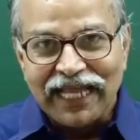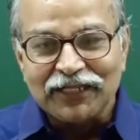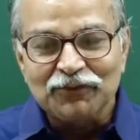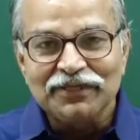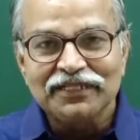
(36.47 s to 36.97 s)

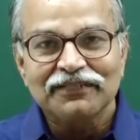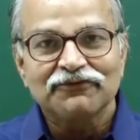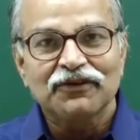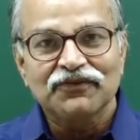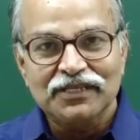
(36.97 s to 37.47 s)

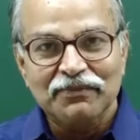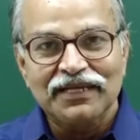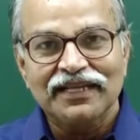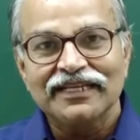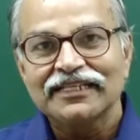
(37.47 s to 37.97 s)
nanometer for
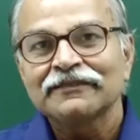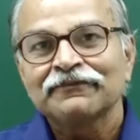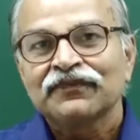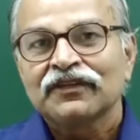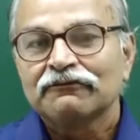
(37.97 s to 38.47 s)
visible
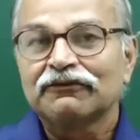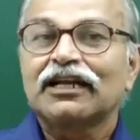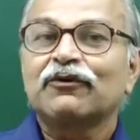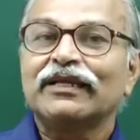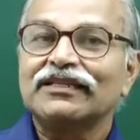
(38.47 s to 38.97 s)
light.
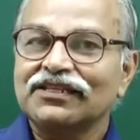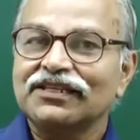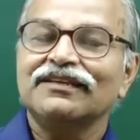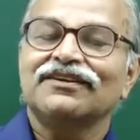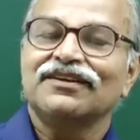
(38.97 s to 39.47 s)

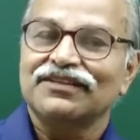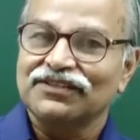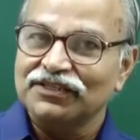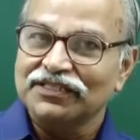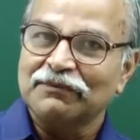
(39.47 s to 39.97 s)
Frequency
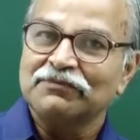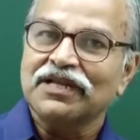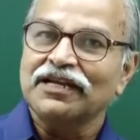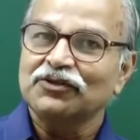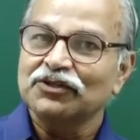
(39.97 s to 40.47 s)
is
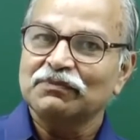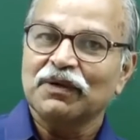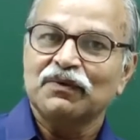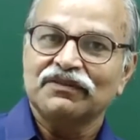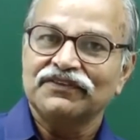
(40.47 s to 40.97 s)
some 10 to the
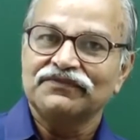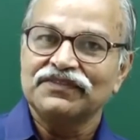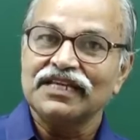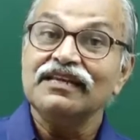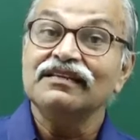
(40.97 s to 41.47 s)
power
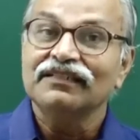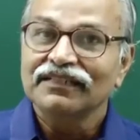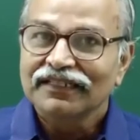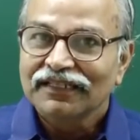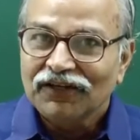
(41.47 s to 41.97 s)

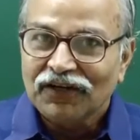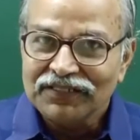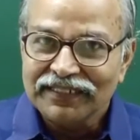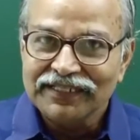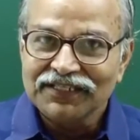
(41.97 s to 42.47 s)
15
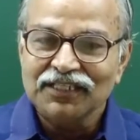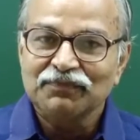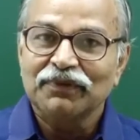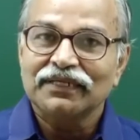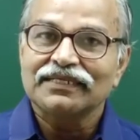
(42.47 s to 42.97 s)

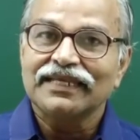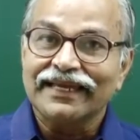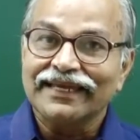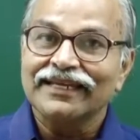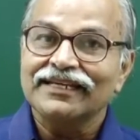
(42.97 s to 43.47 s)
oscillations per
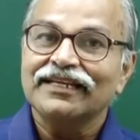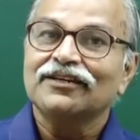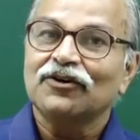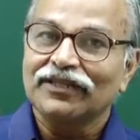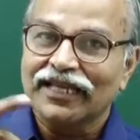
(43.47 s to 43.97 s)
second
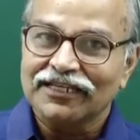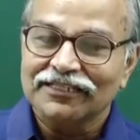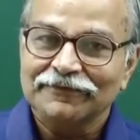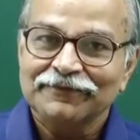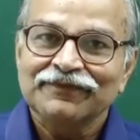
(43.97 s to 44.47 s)
and all
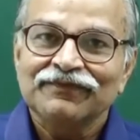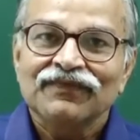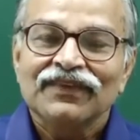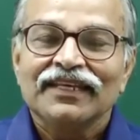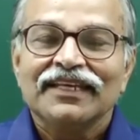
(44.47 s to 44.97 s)
that.
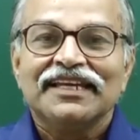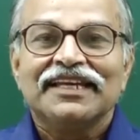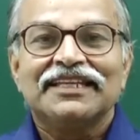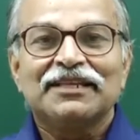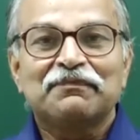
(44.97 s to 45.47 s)

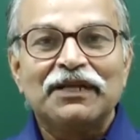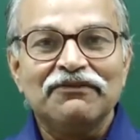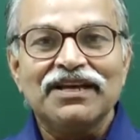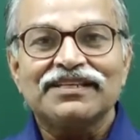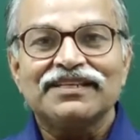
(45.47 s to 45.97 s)
In the
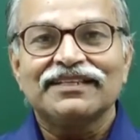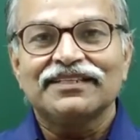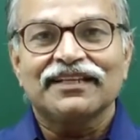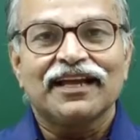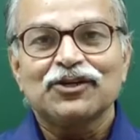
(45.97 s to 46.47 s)
previous
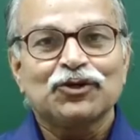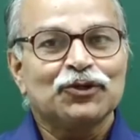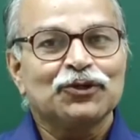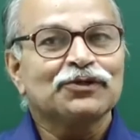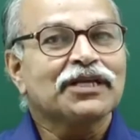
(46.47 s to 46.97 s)
lecture I
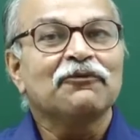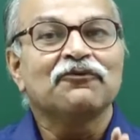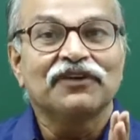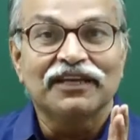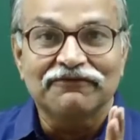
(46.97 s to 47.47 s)
showed you
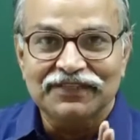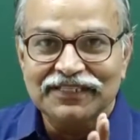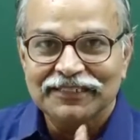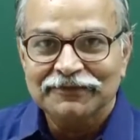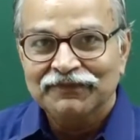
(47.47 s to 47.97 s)
some
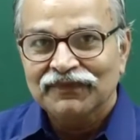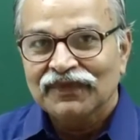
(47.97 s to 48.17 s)
waves.